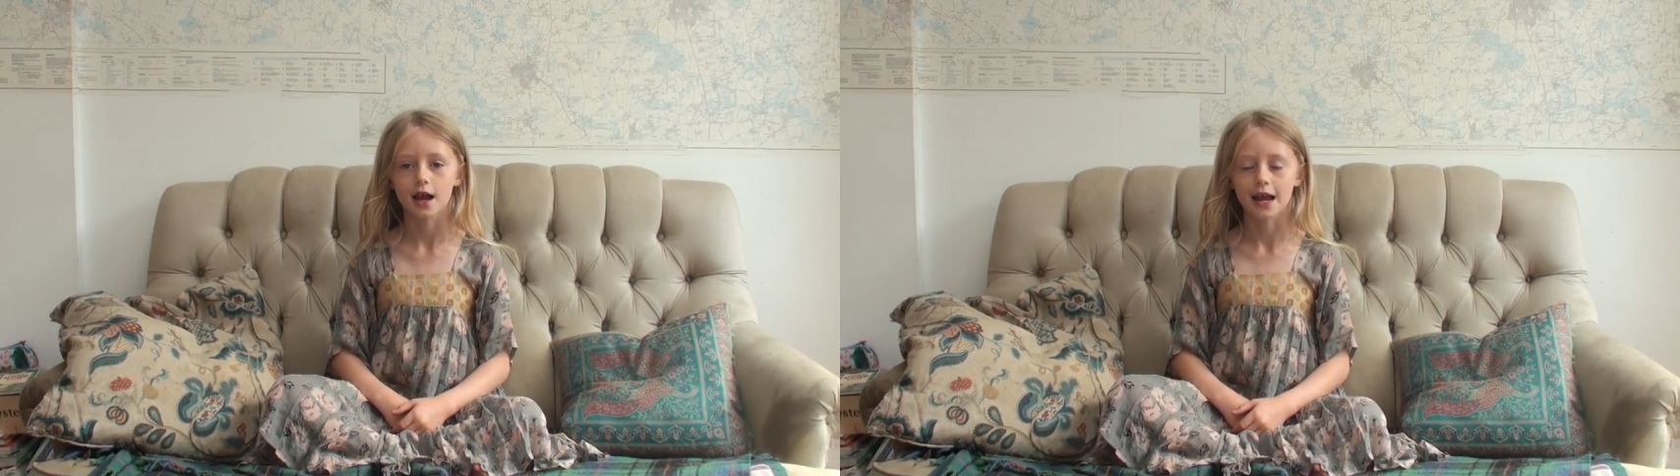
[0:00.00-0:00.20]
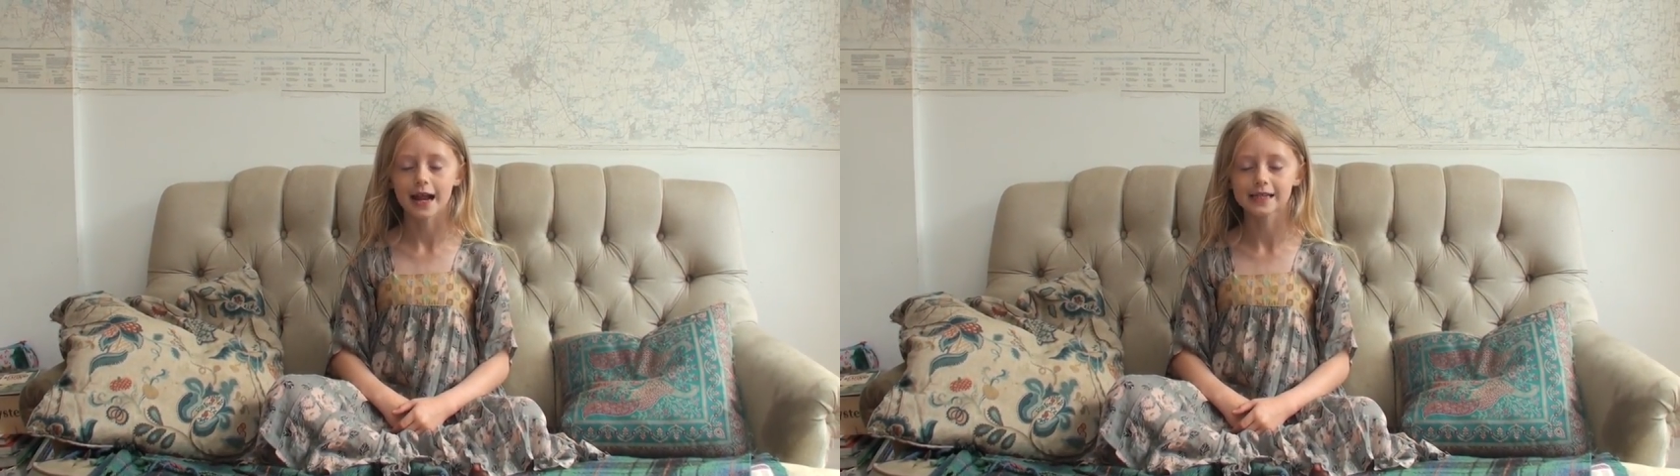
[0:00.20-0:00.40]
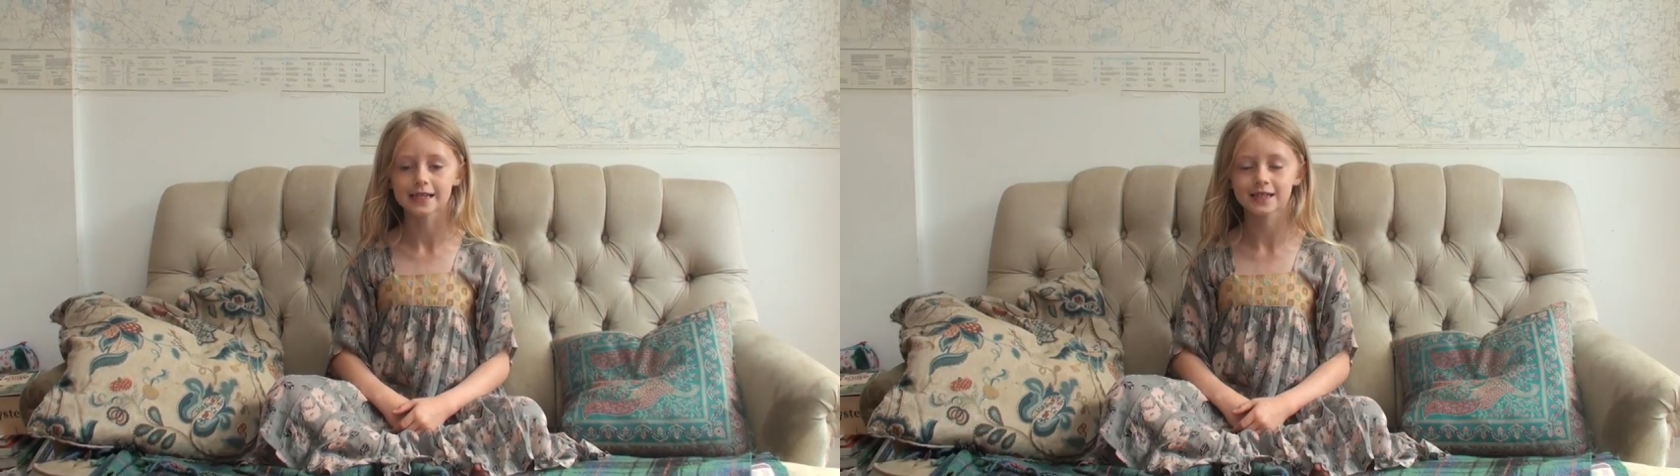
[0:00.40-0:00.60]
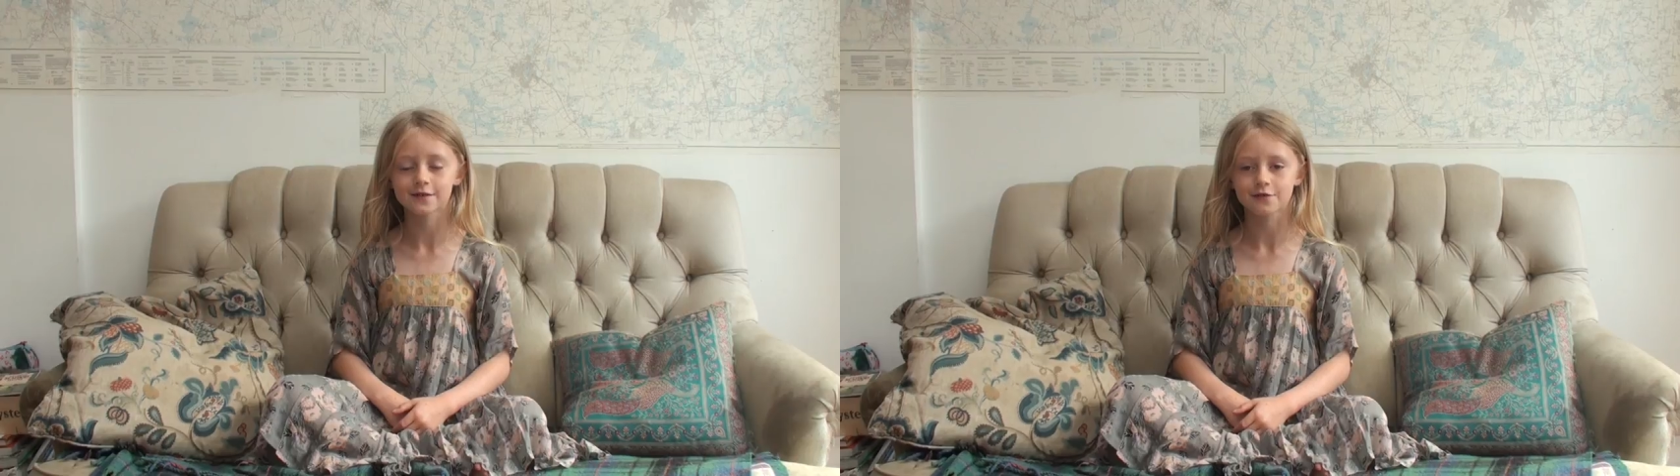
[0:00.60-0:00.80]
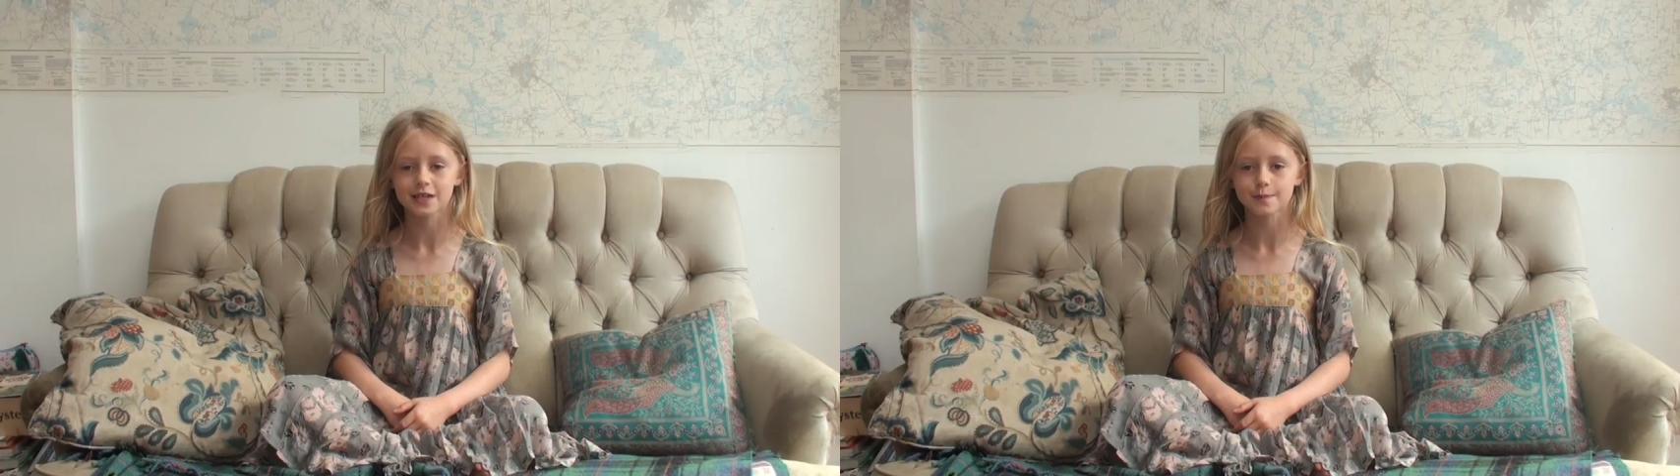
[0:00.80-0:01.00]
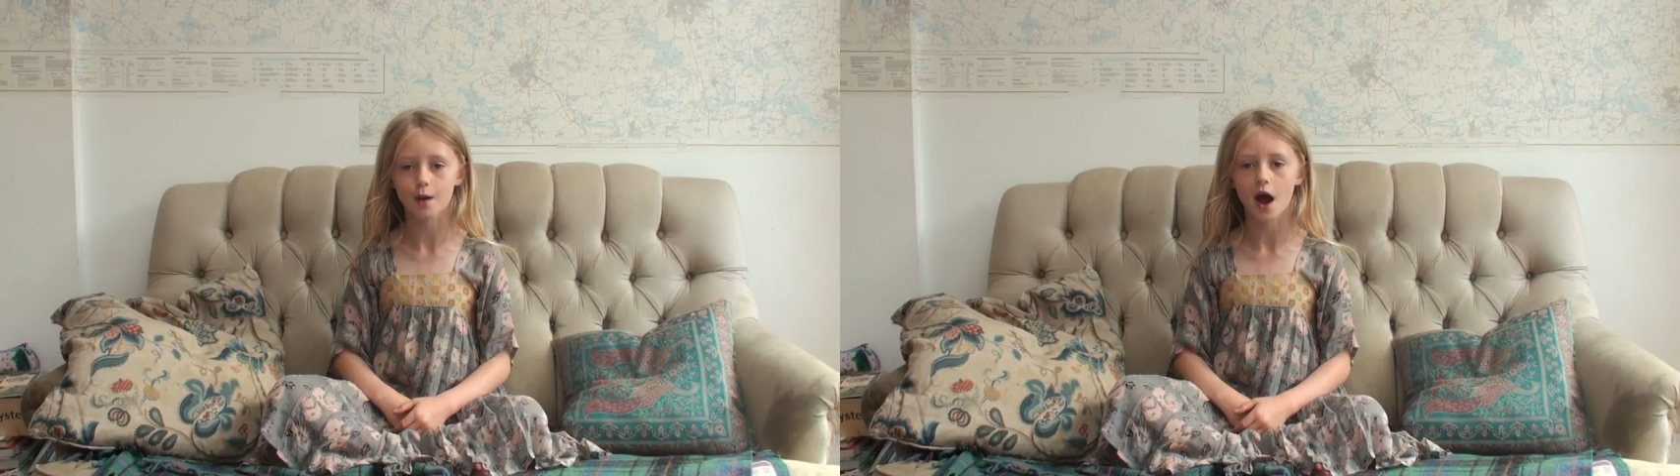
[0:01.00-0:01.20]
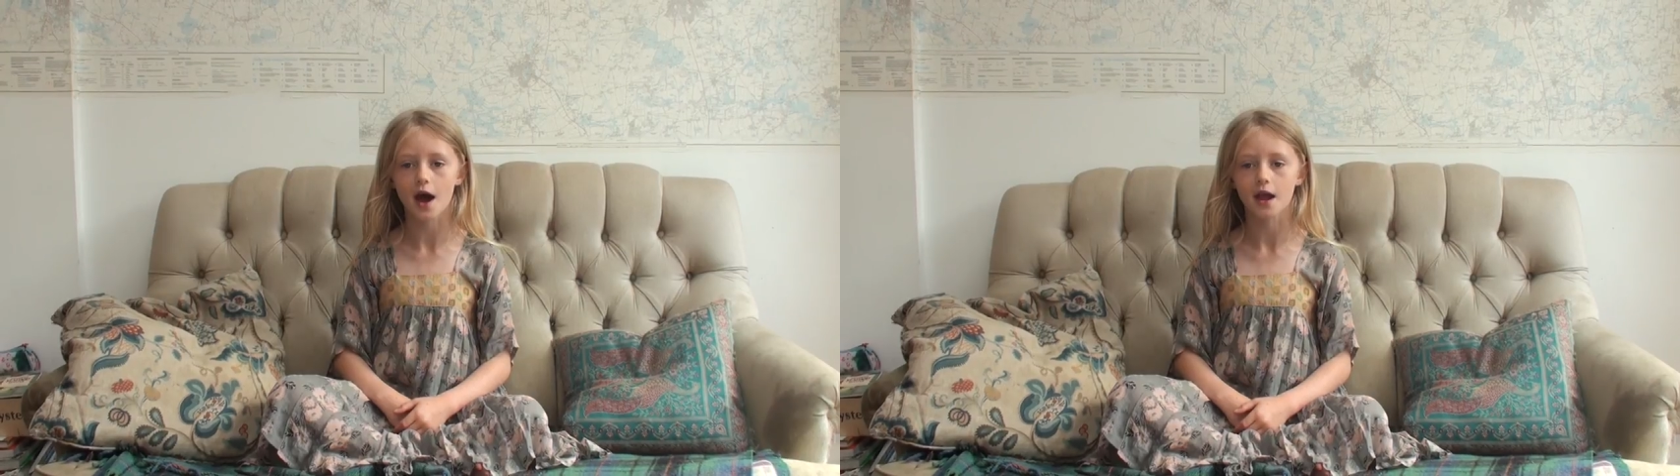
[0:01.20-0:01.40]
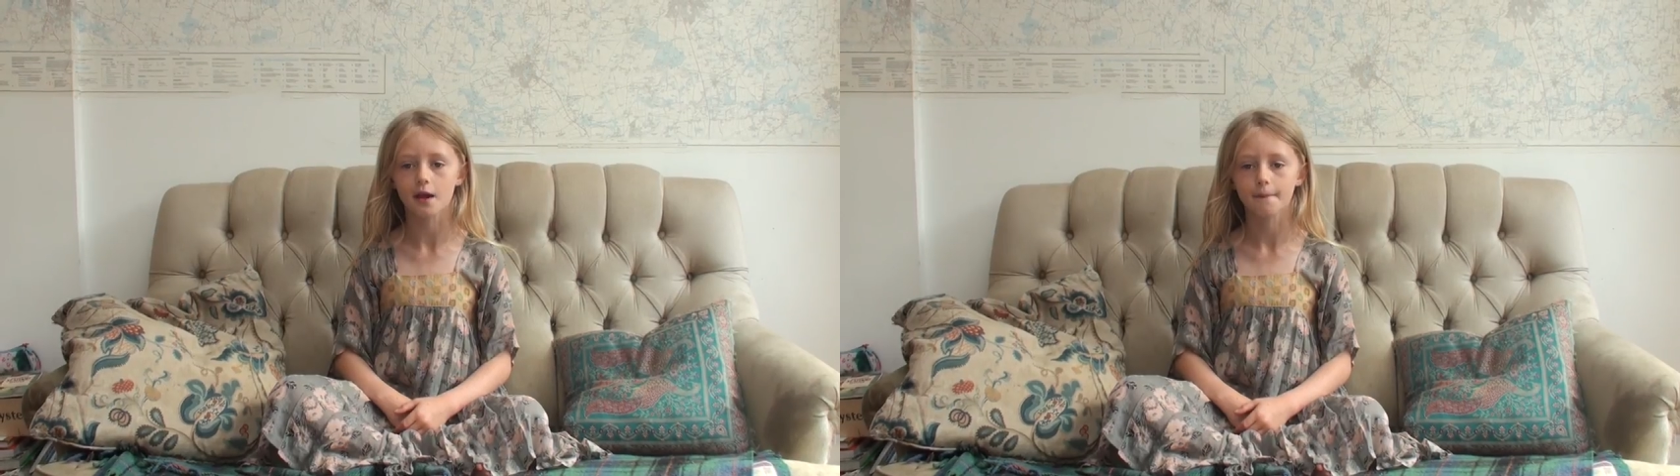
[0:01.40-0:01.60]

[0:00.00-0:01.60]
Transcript: letters for a spy.